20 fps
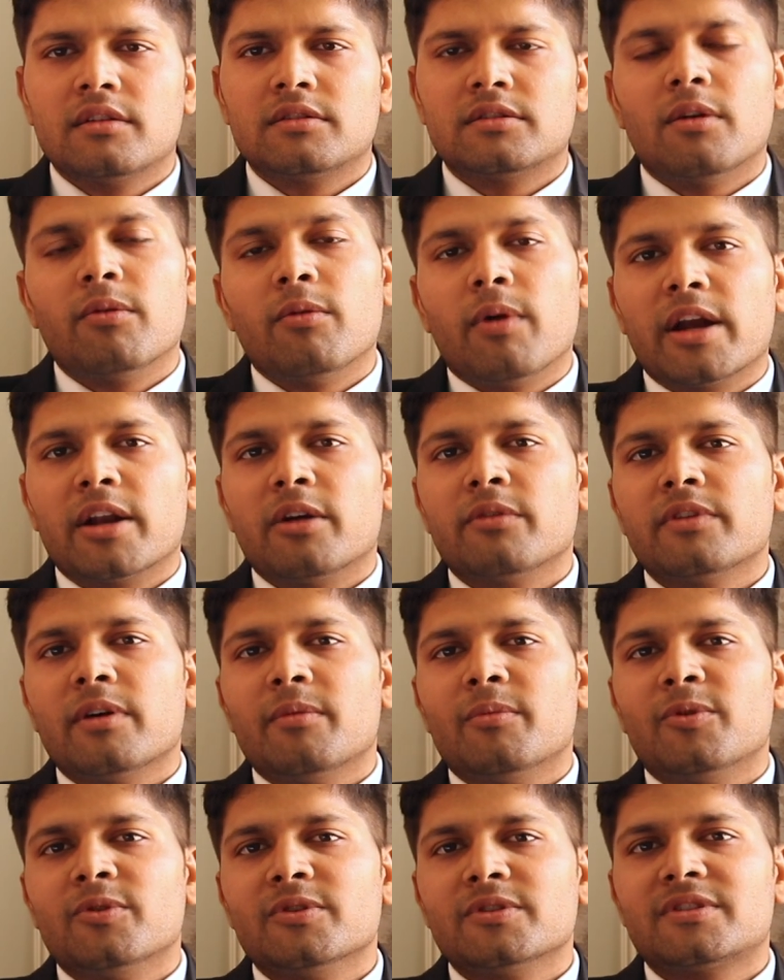So one of
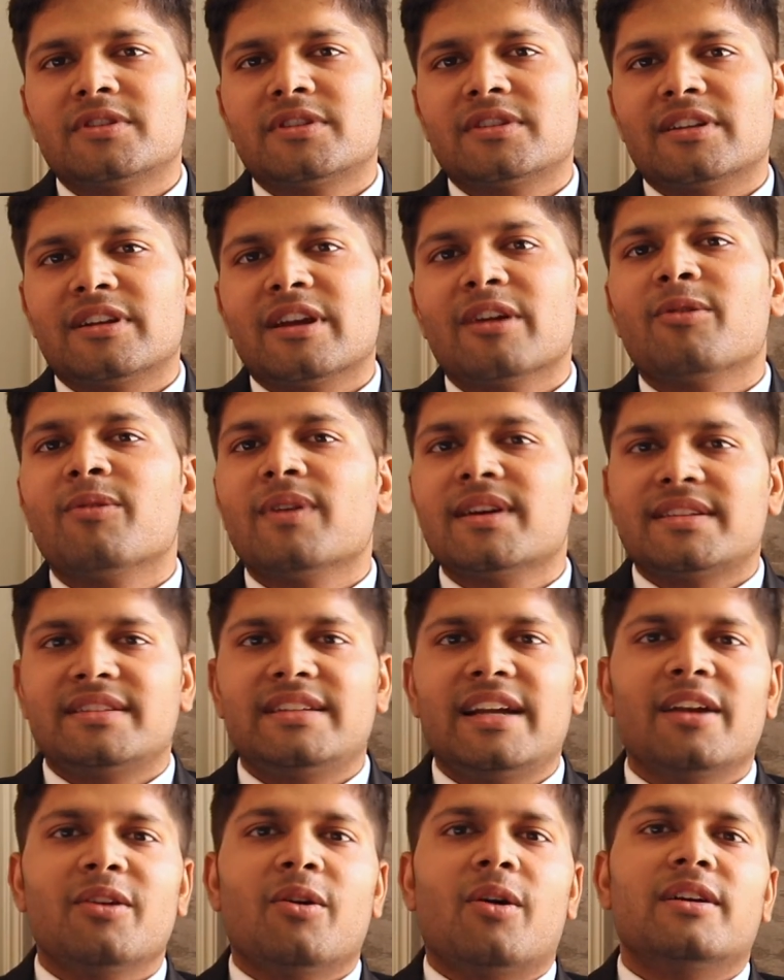the most
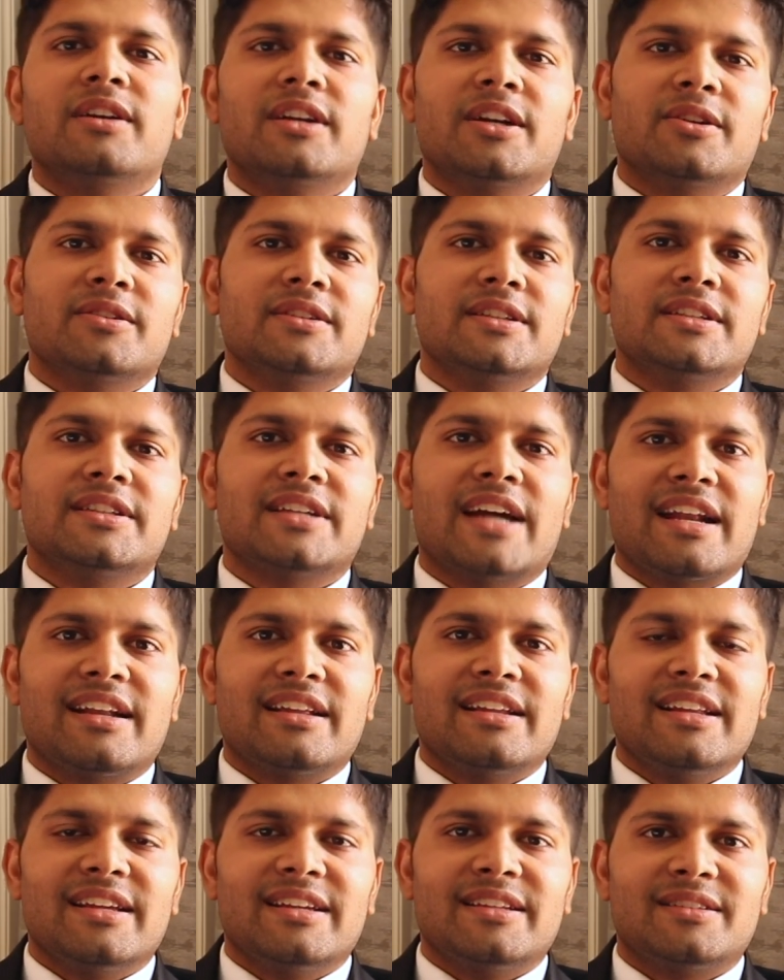requested content of this
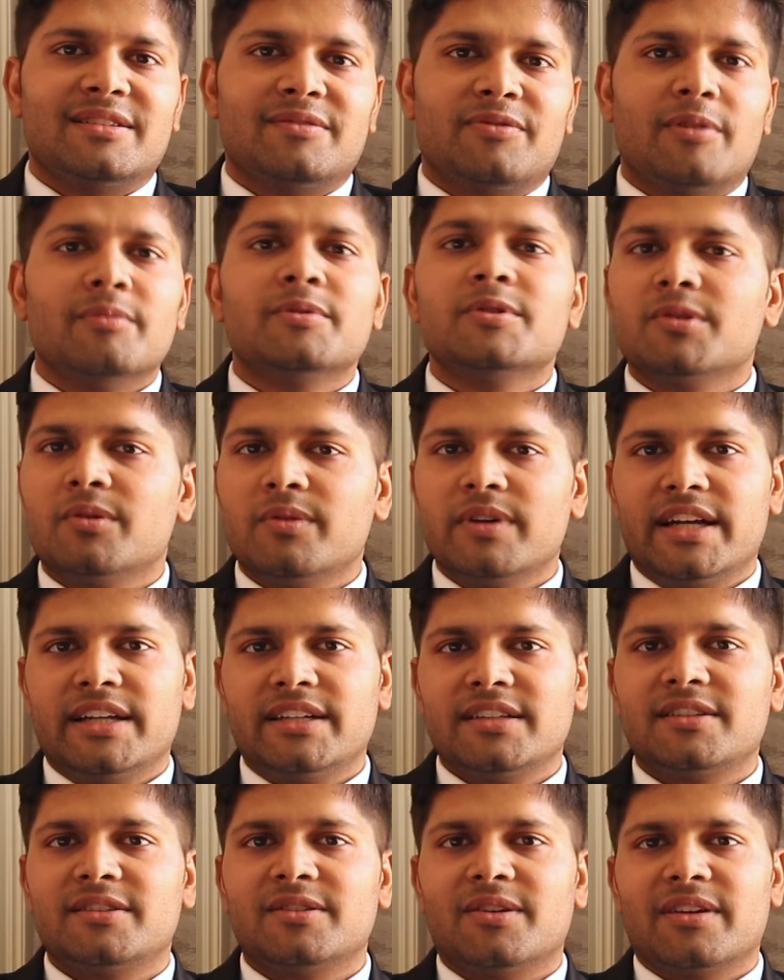channel is from
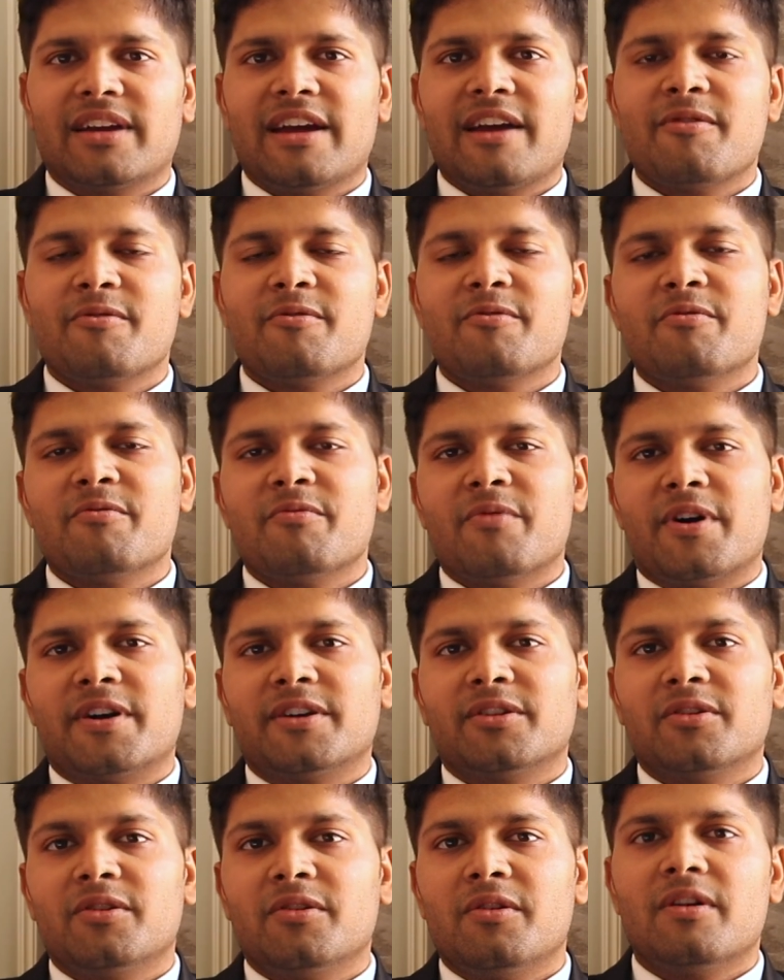students, okay, who
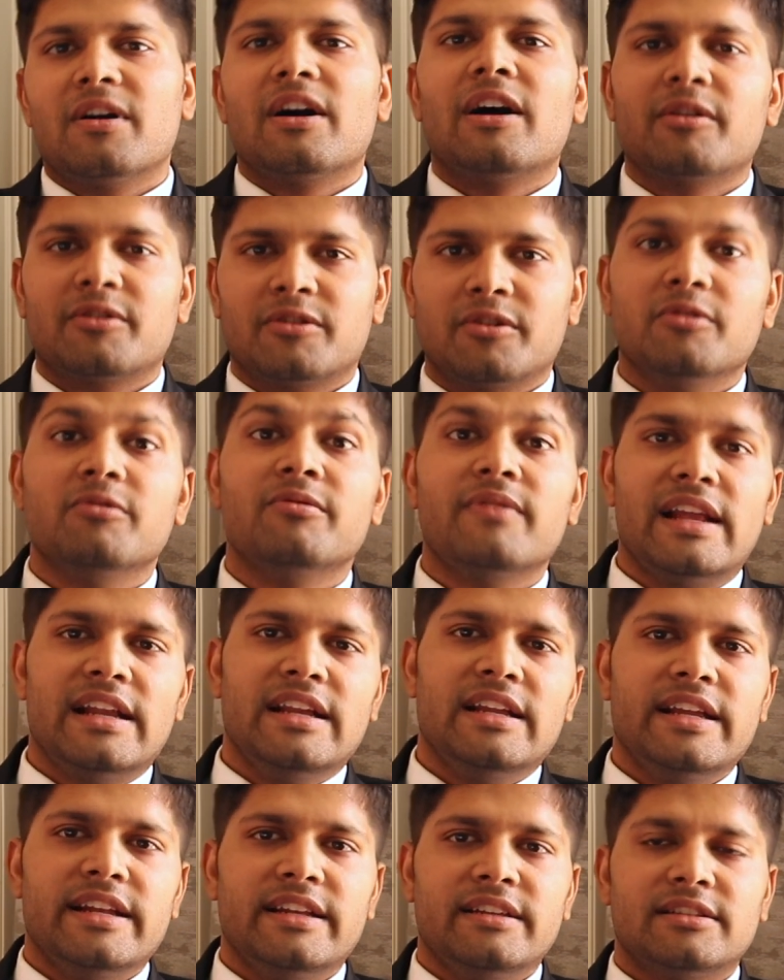want to know how to do
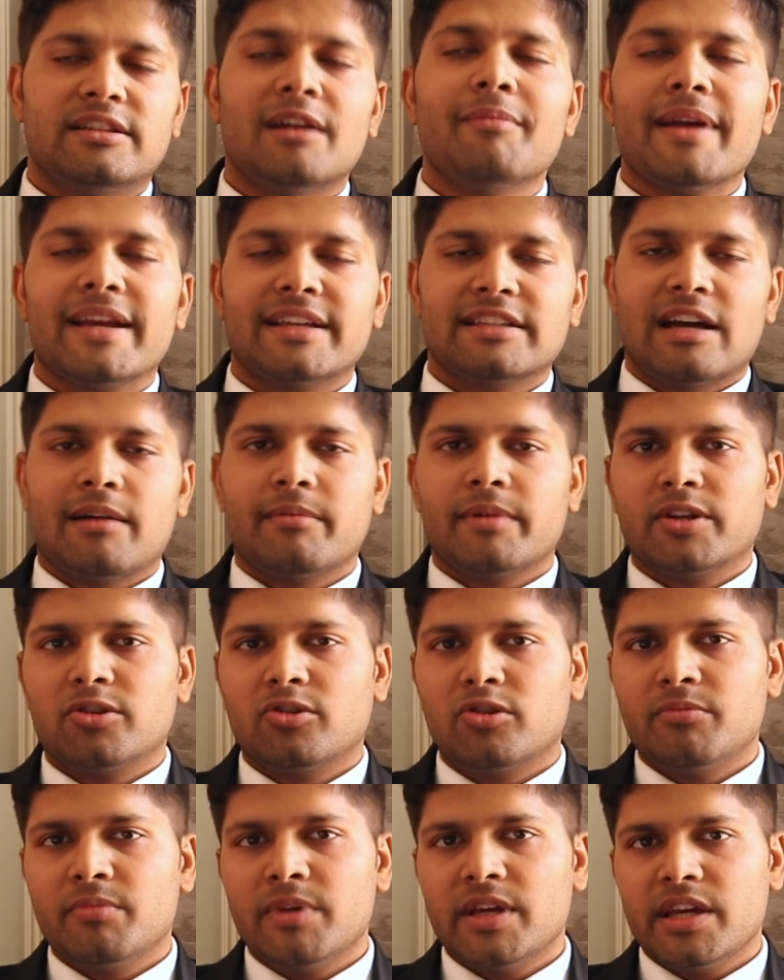well in some exam. It
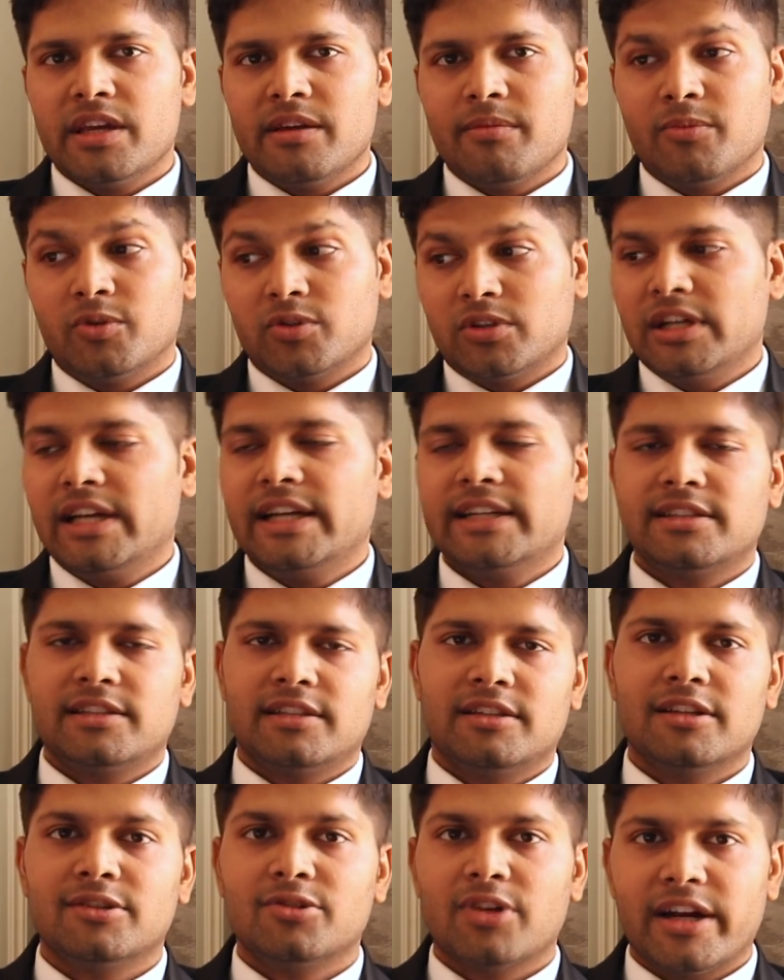could be mostly
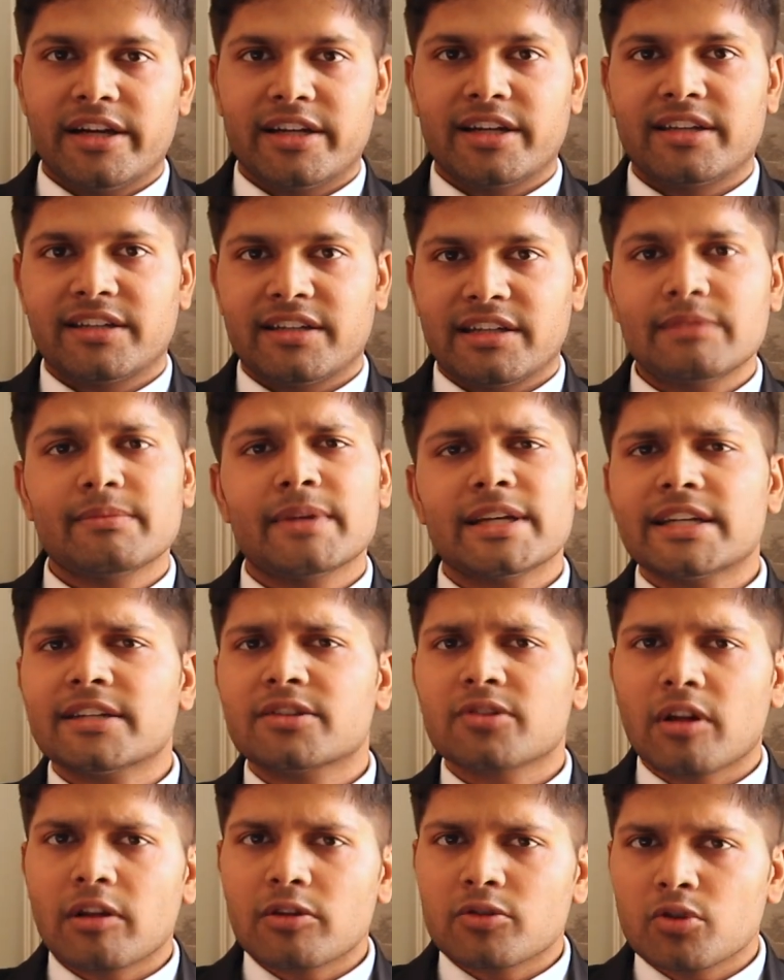it's the joint entrance, but
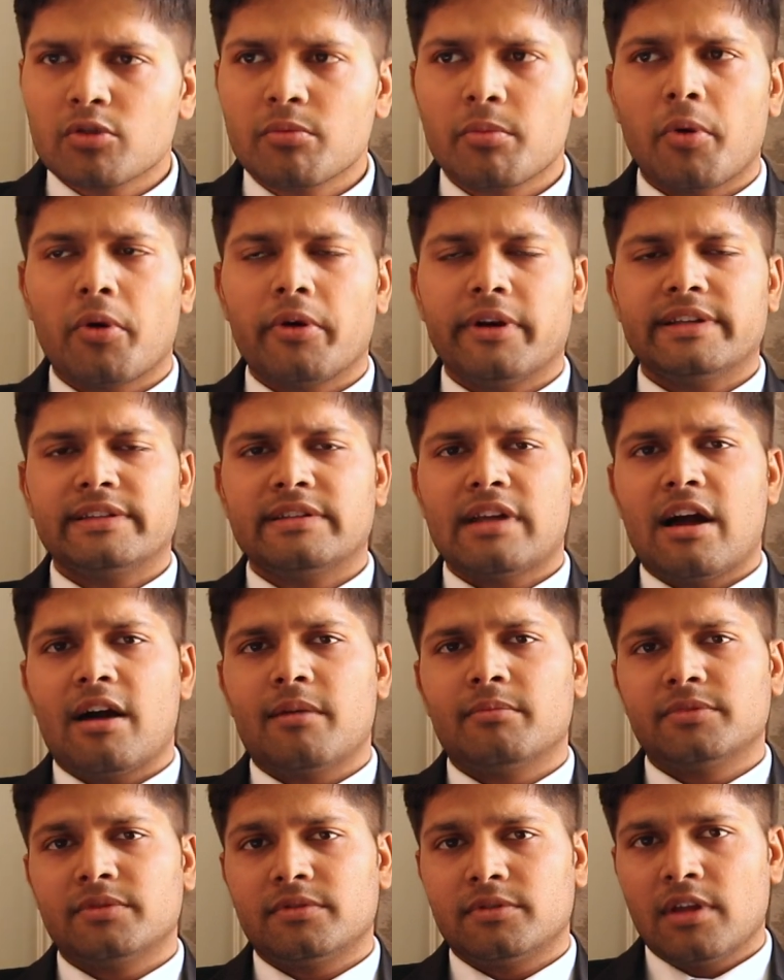it's also board
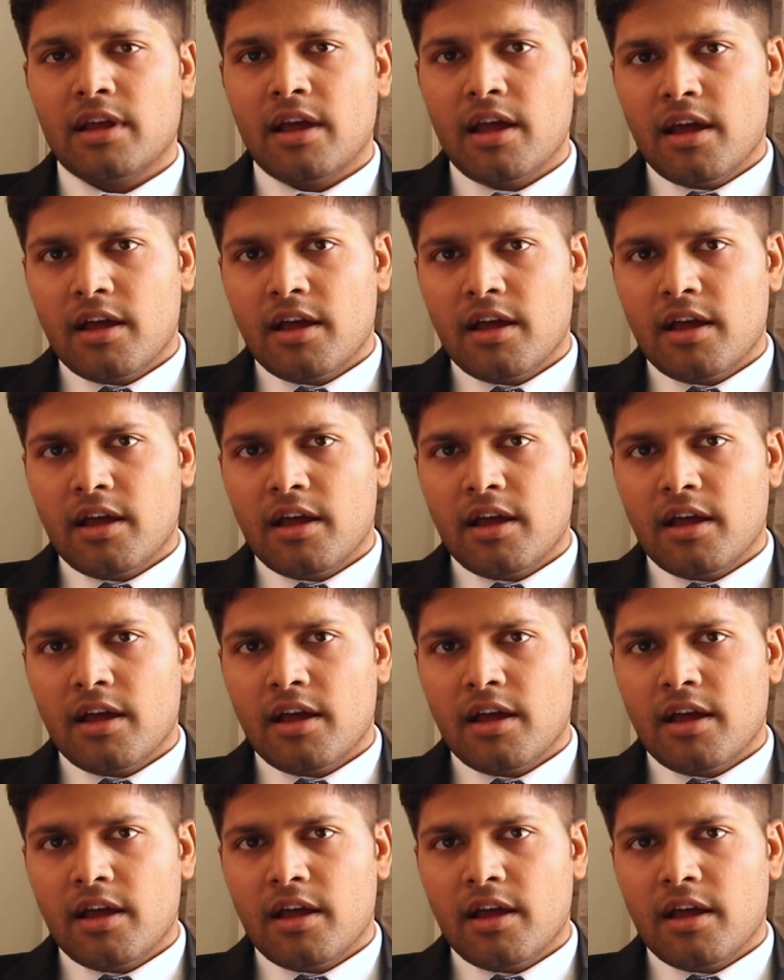exams,